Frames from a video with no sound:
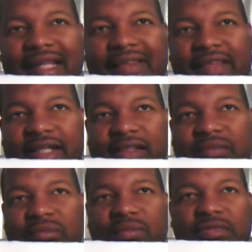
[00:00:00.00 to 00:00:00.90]
and
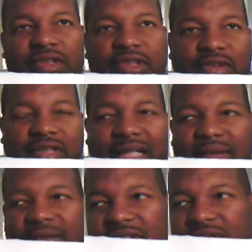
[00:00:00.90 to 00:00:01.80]
then two
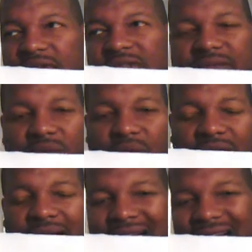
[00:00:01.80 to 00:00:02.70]
times two is
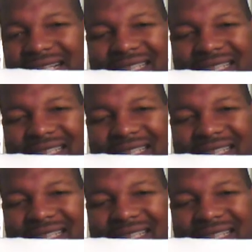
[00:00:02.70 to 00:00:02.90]
four okay